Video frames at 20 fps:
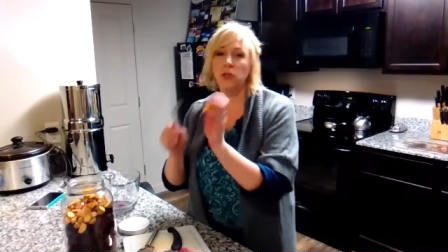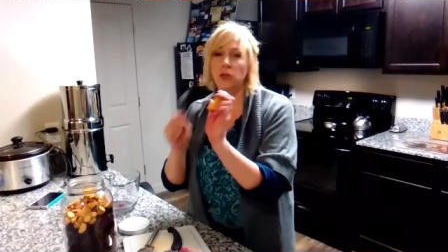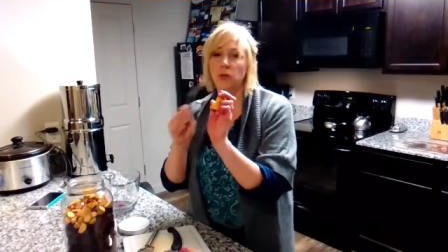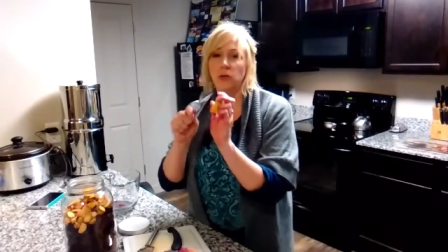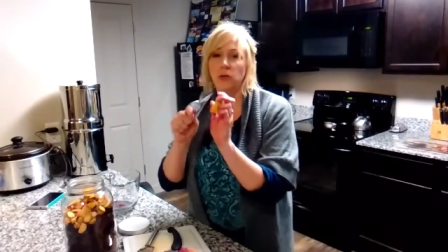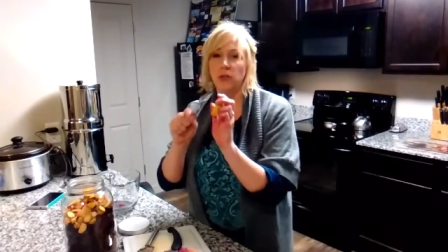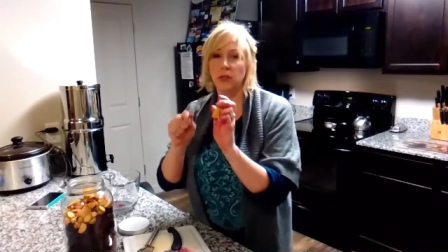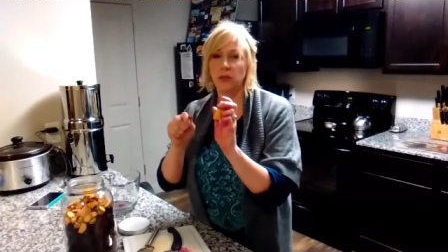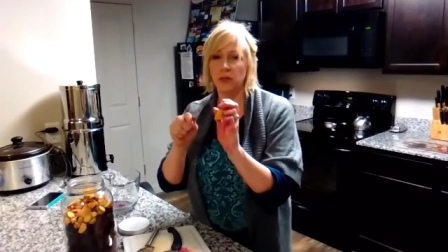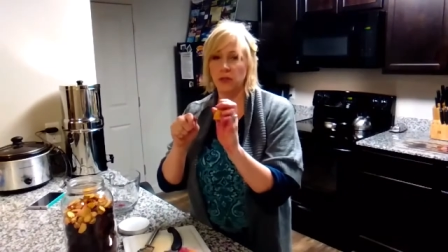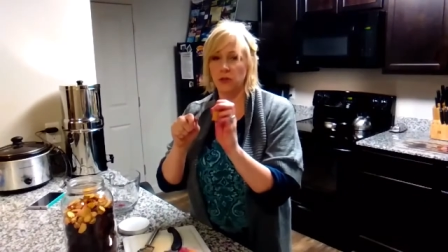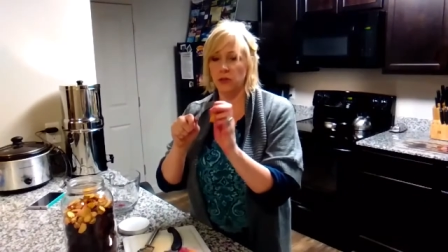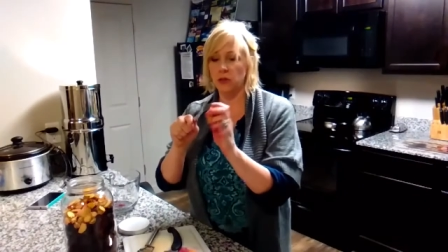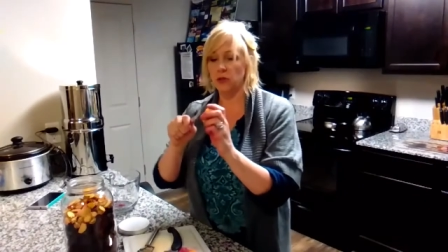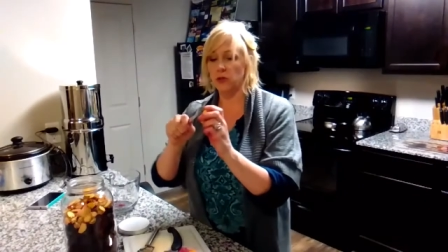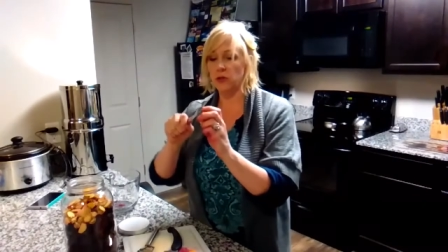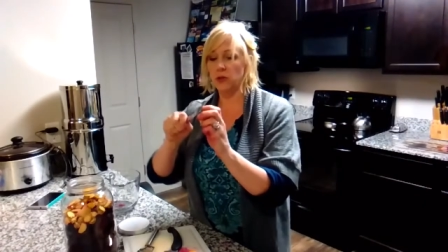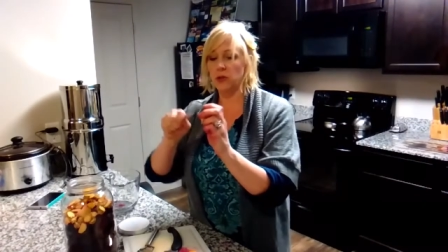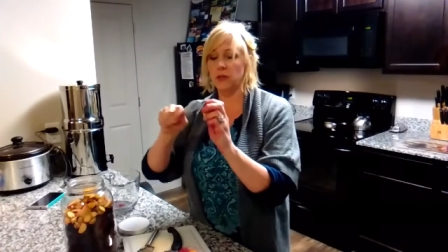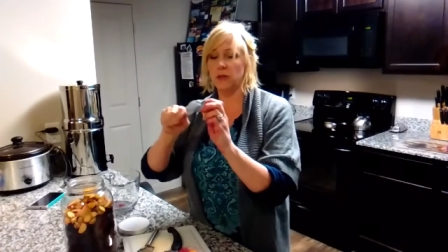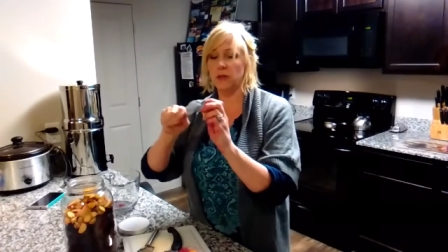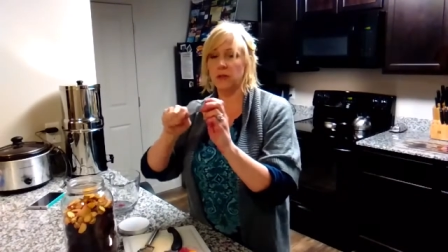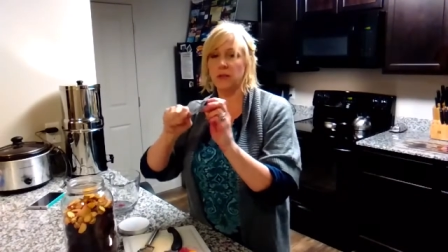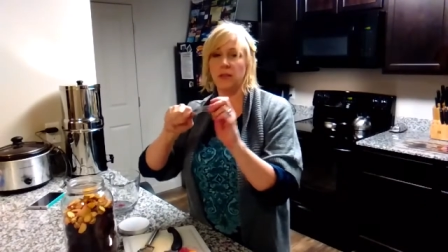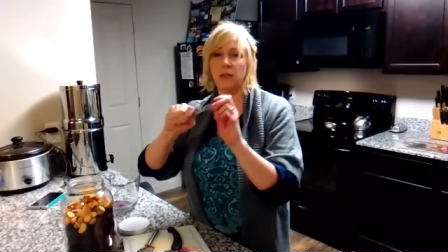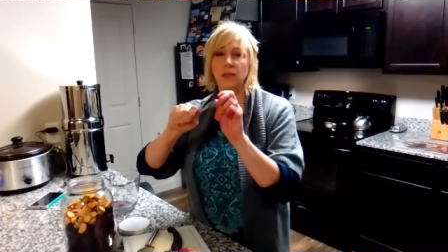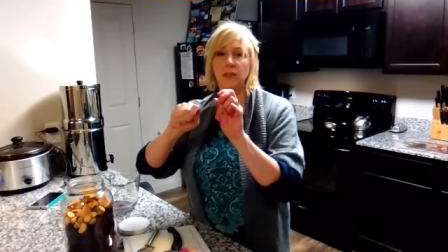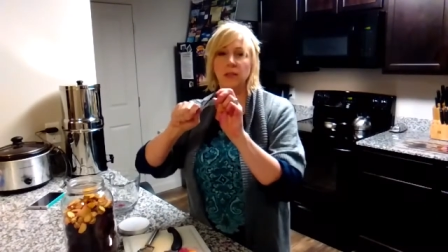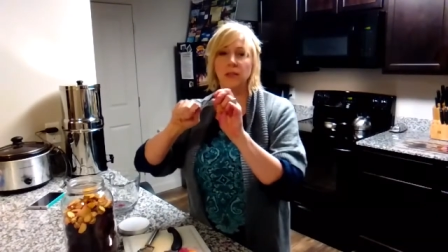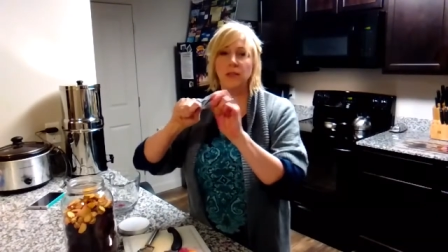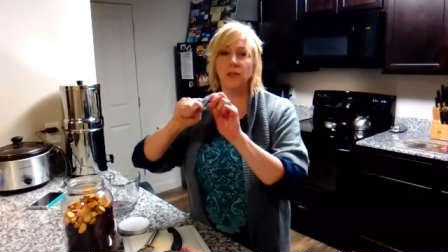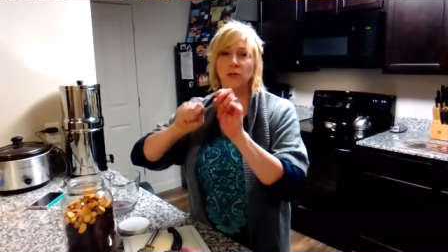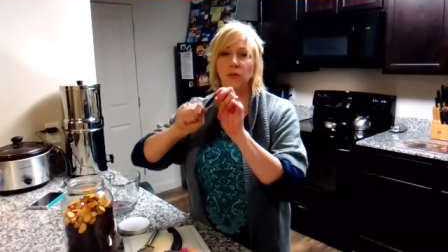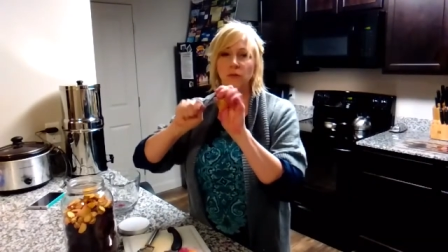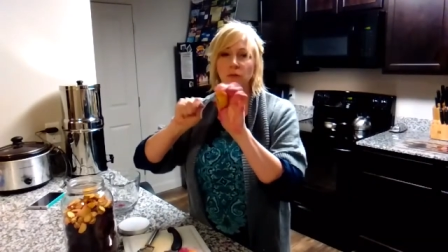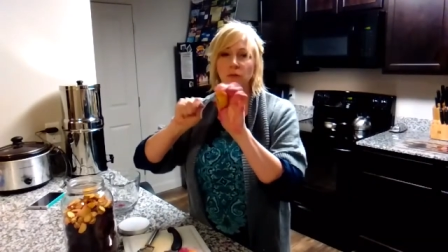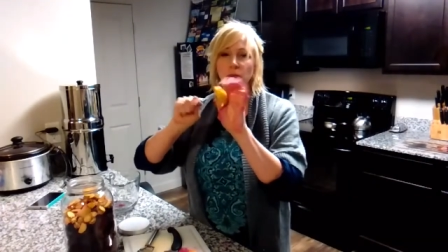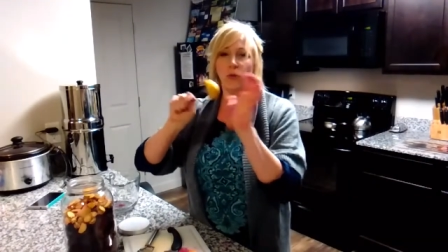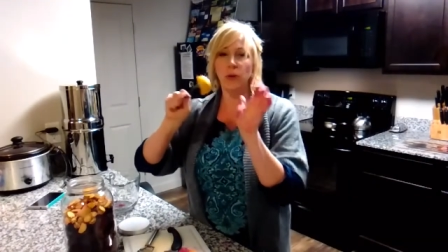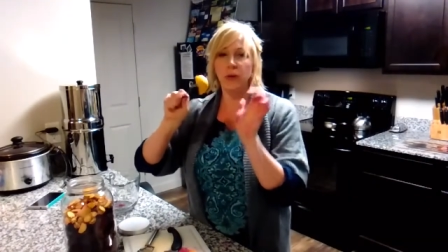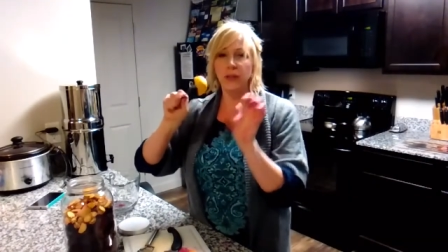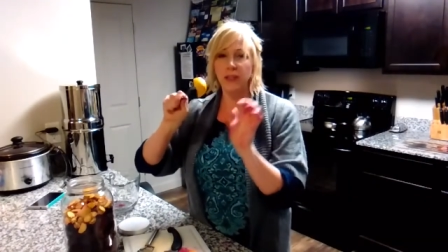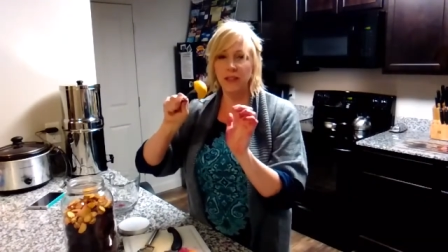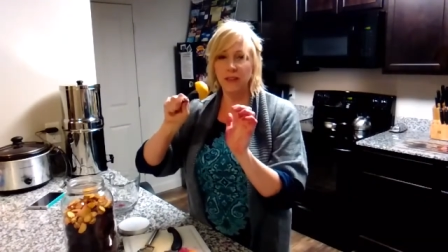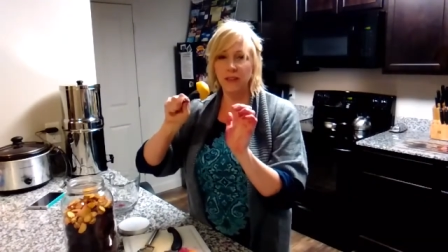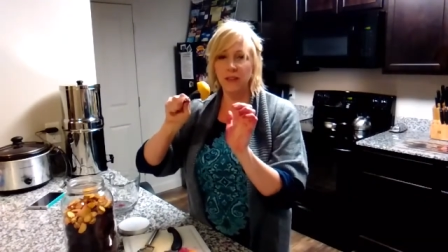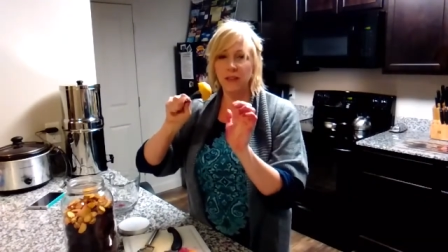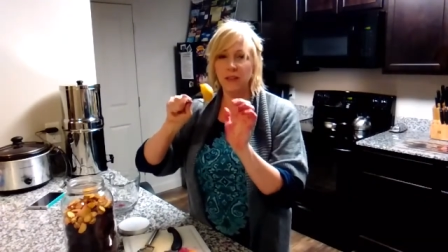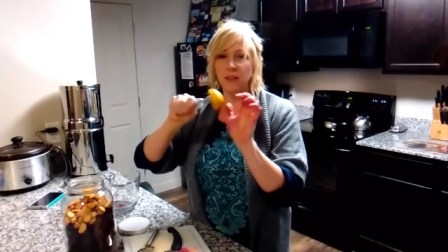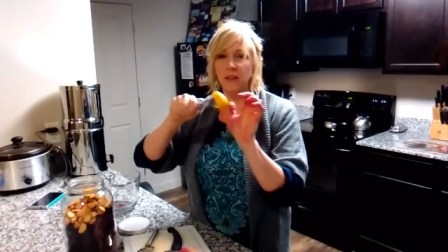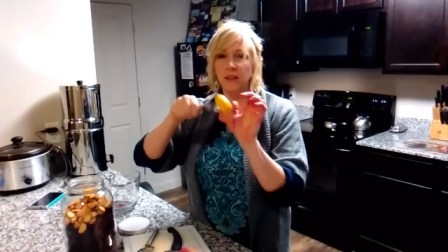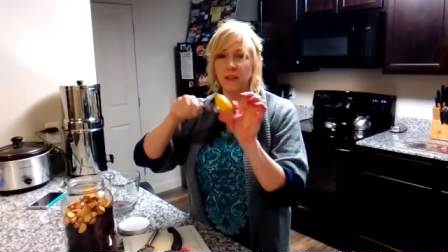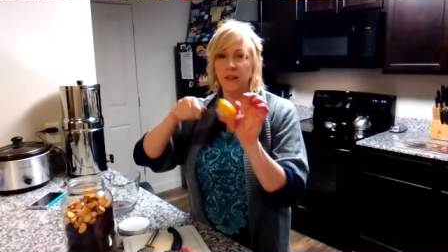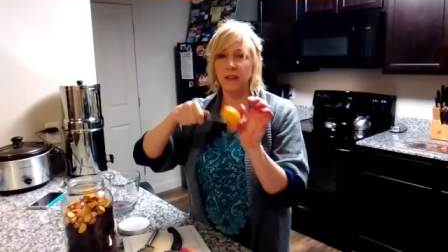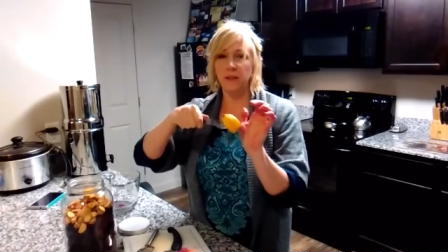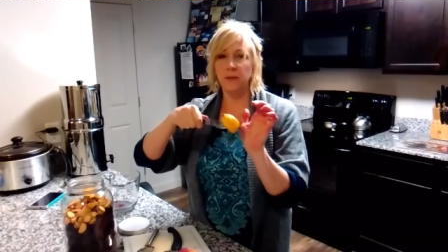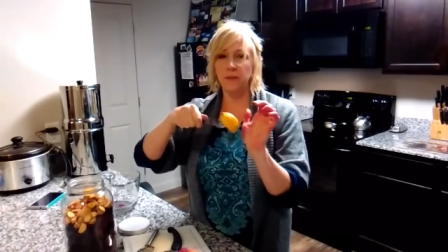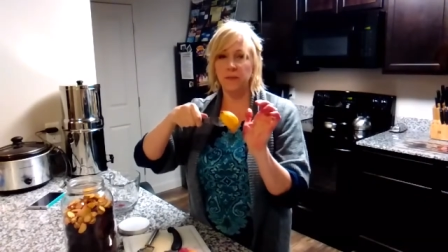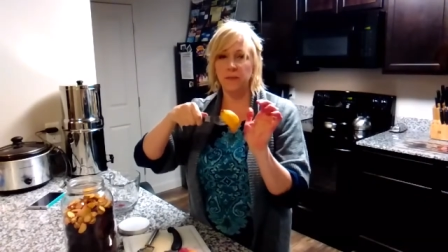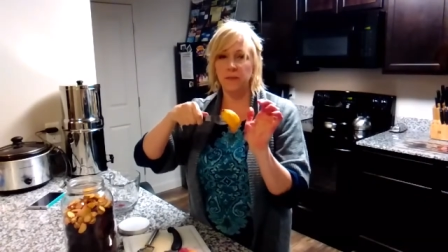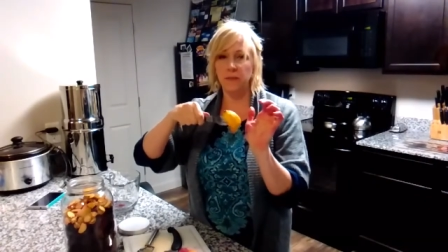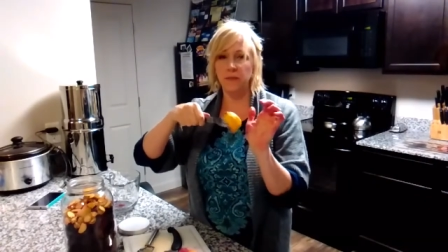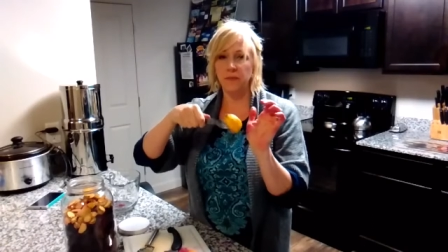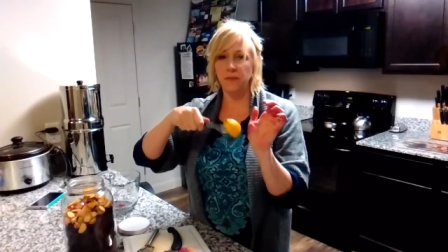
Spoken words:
juicing is you just stick your fork in there